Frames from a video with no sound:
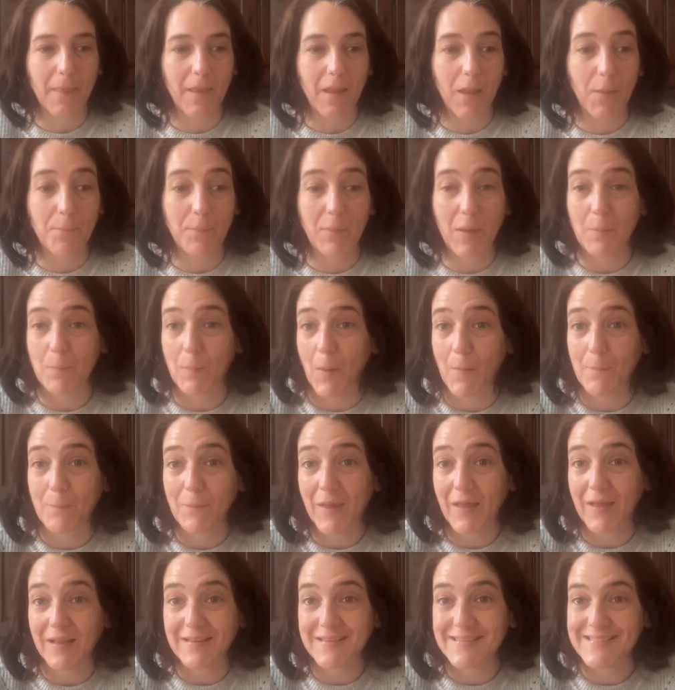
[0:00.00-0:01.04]
bit by
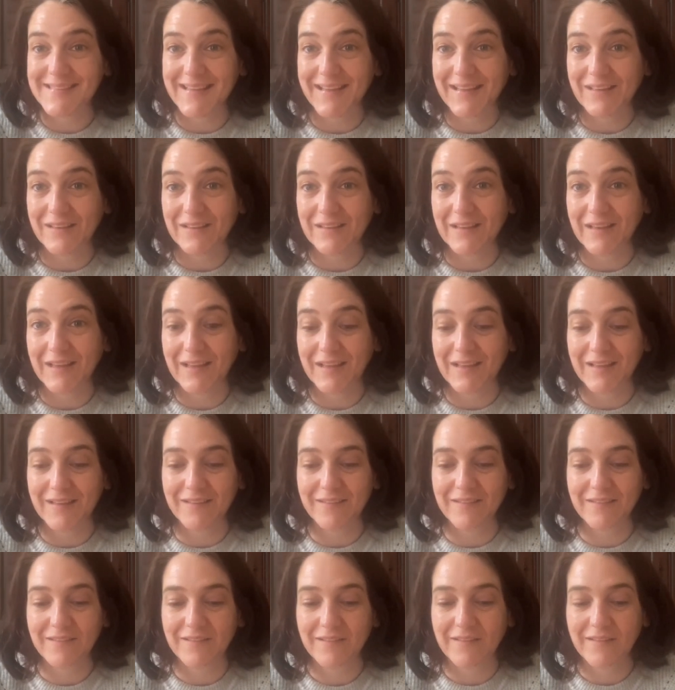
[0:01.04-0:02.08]
bit, until
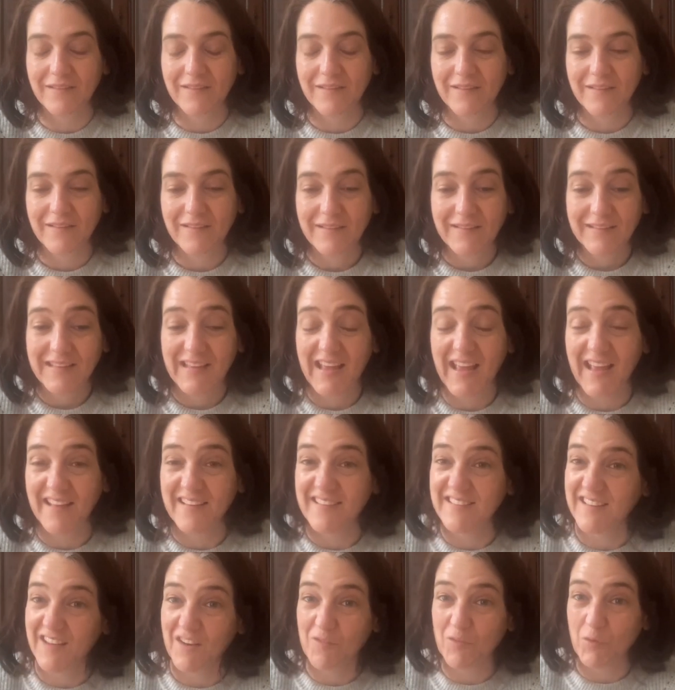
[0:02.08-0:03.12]

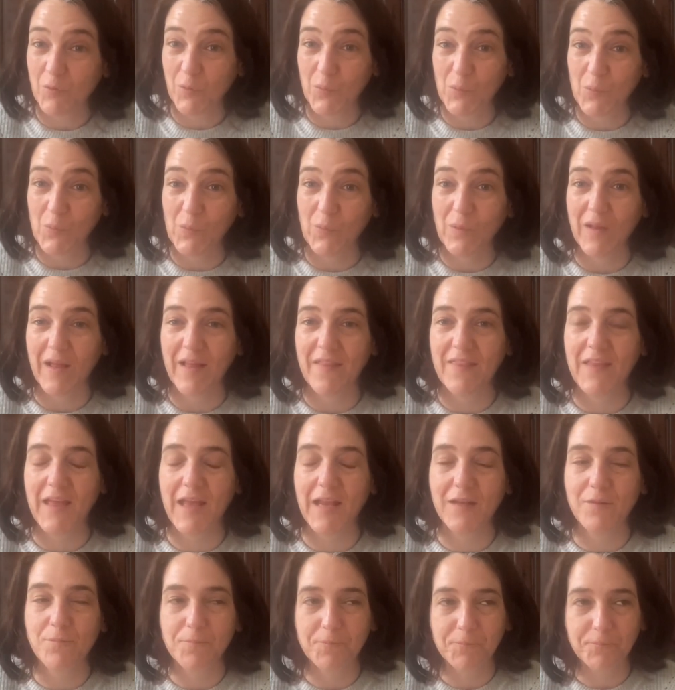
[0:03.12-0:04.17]
I've got it all. And then